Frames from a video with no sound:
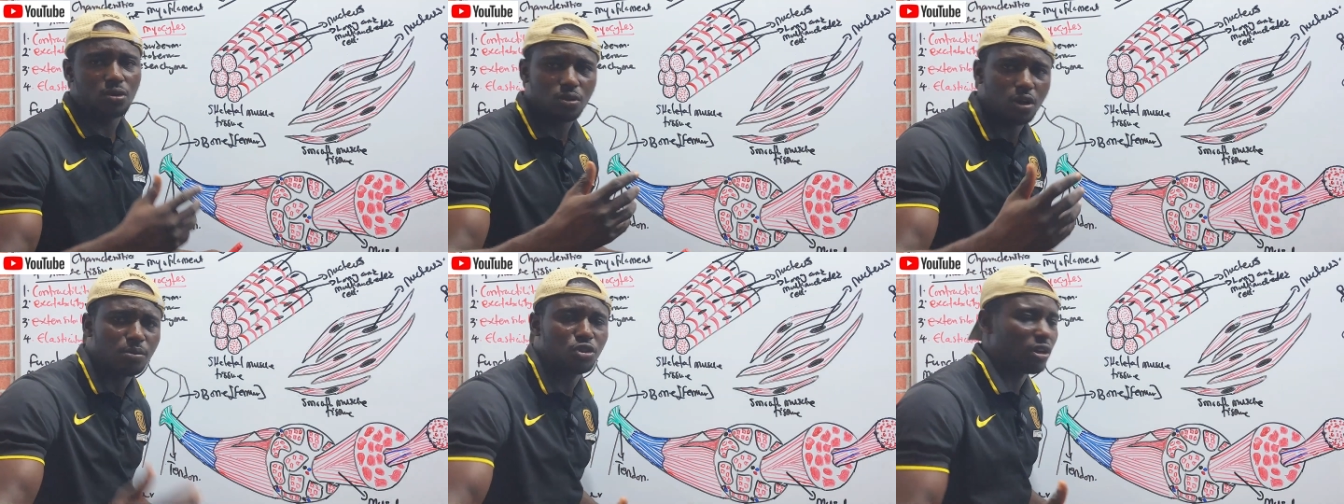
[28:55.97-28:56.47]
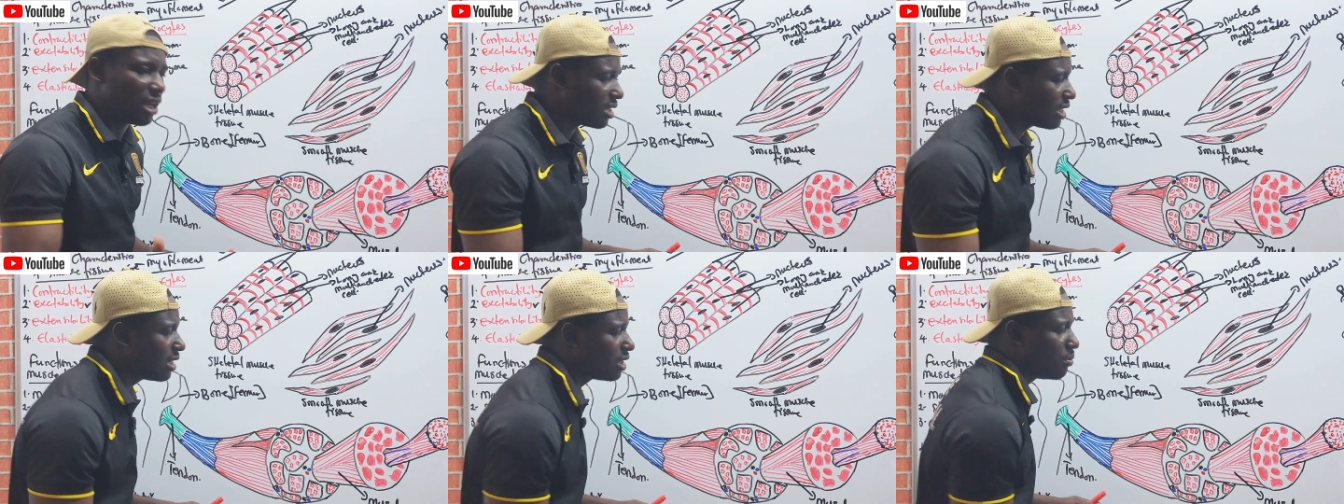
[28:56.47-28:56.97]
come to
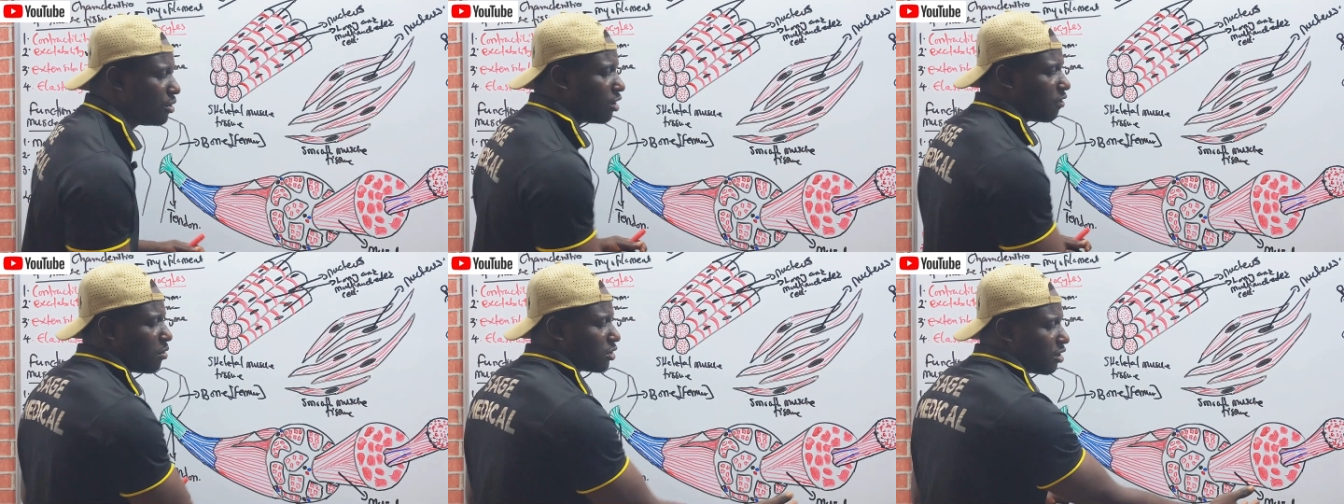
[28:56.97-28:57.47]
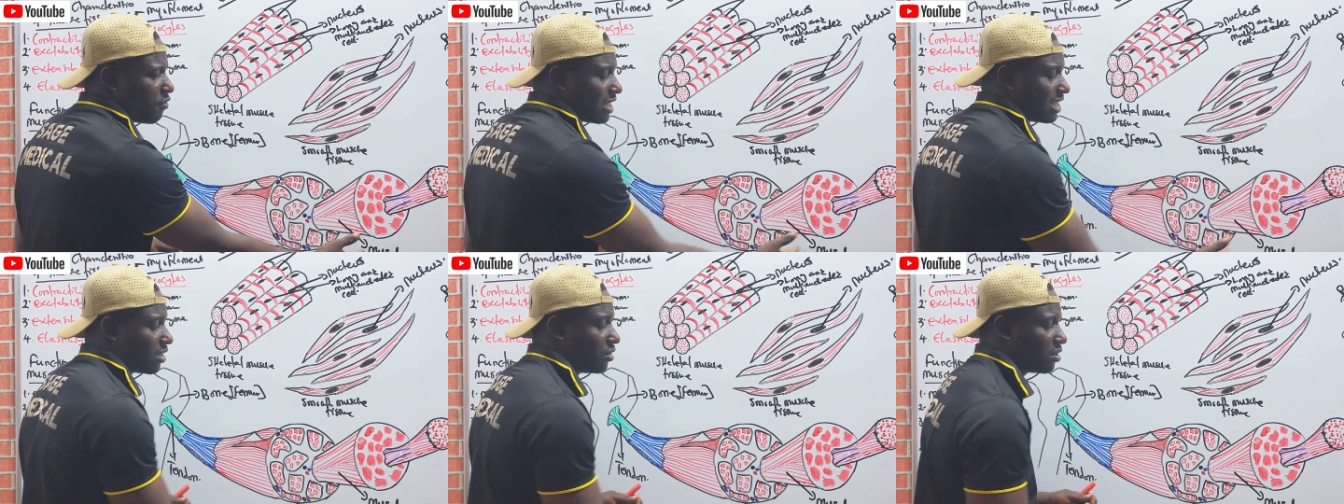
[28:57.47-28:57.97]
understand the meaning of muscle
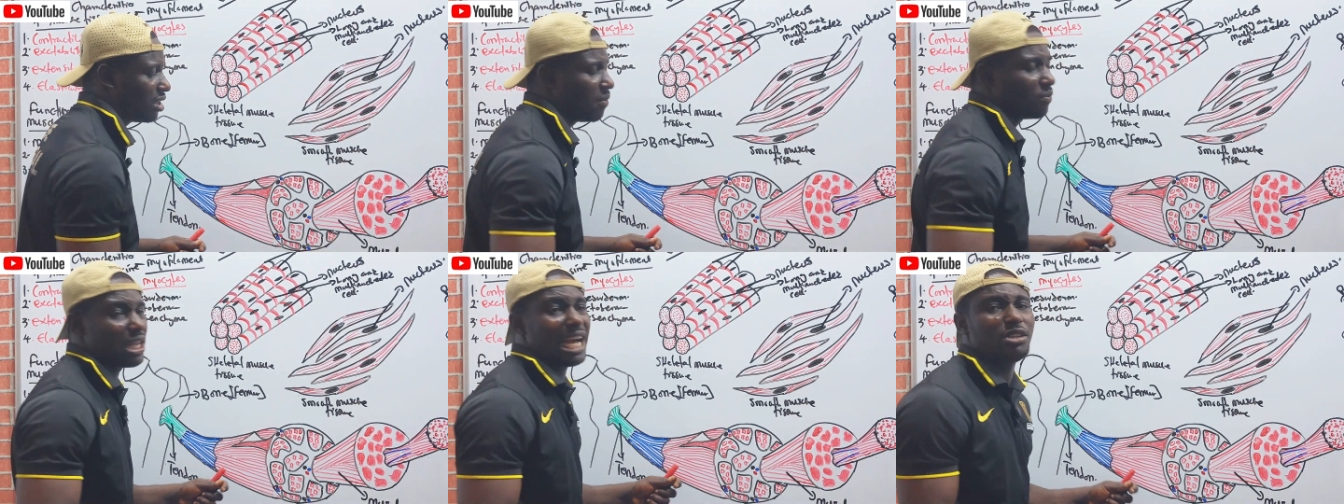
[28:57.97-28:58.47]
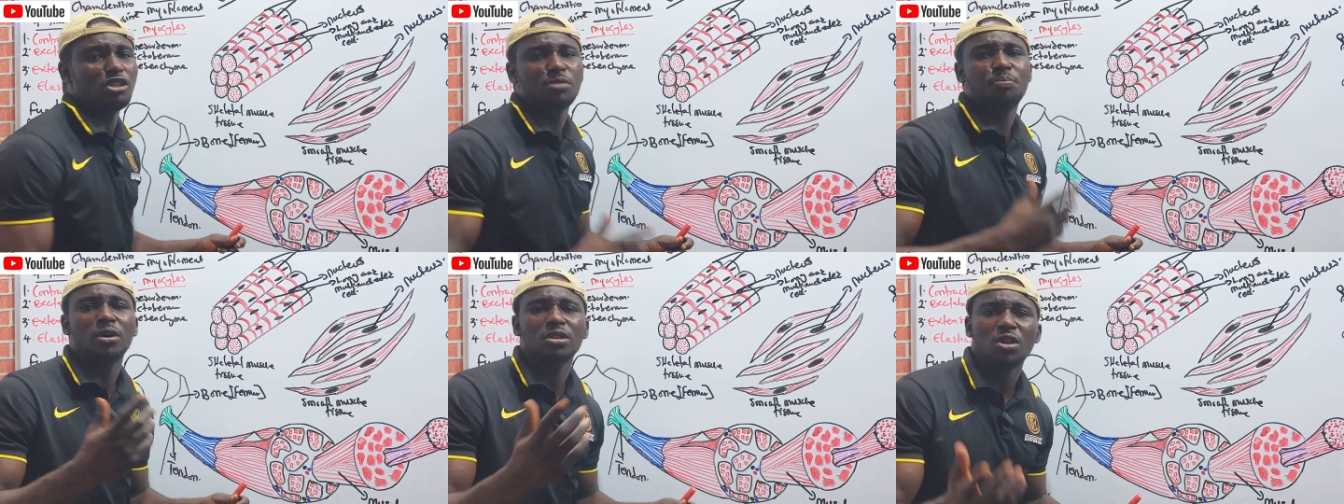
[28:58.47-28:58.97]
fascicles. They are
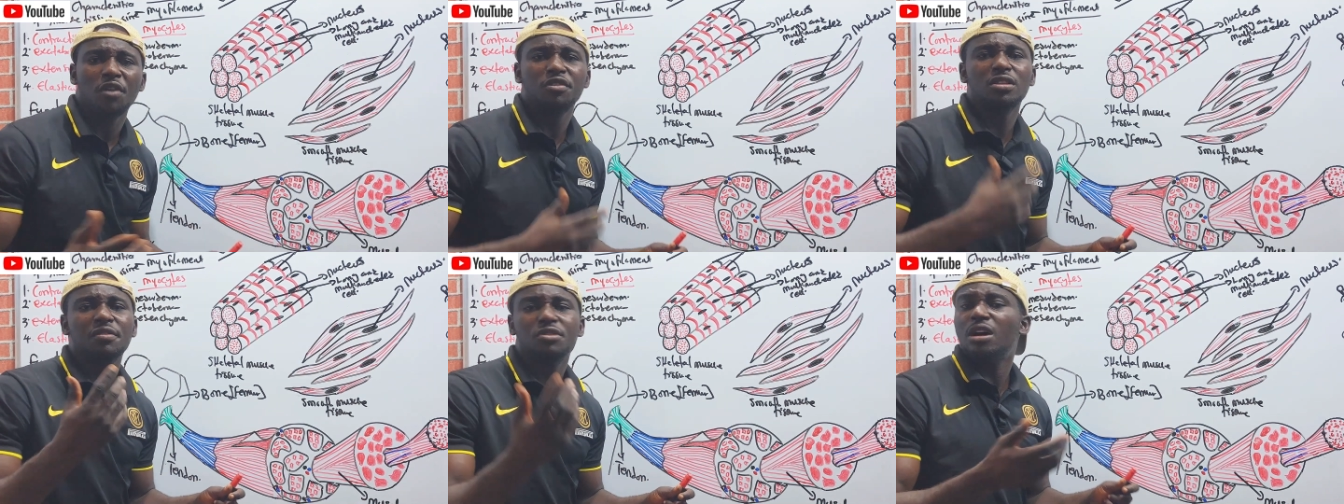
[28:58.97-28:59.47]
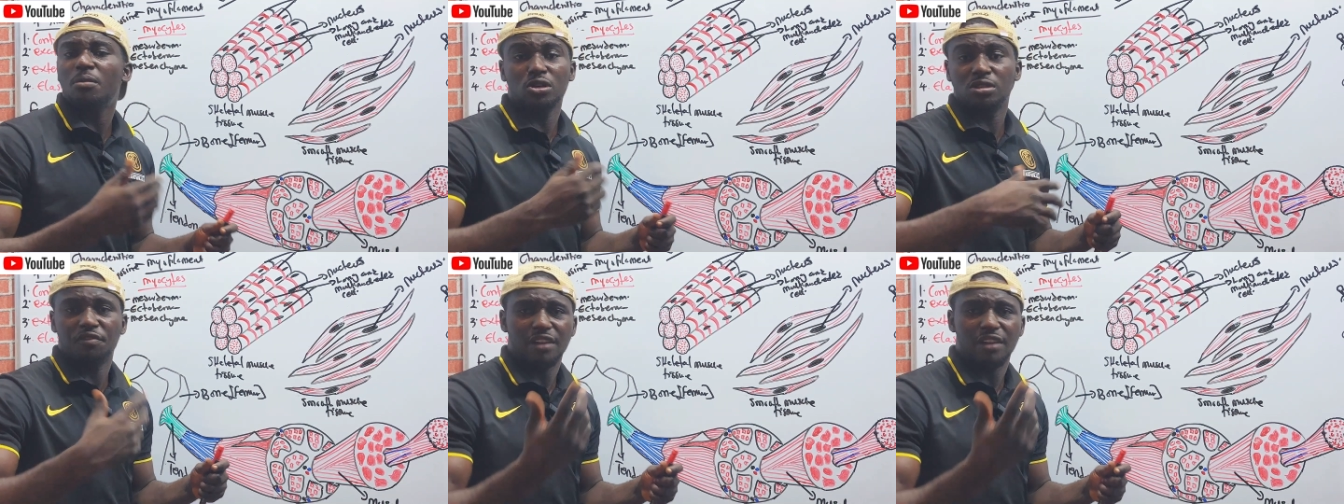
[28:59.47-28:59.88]
just bundle of individual muscle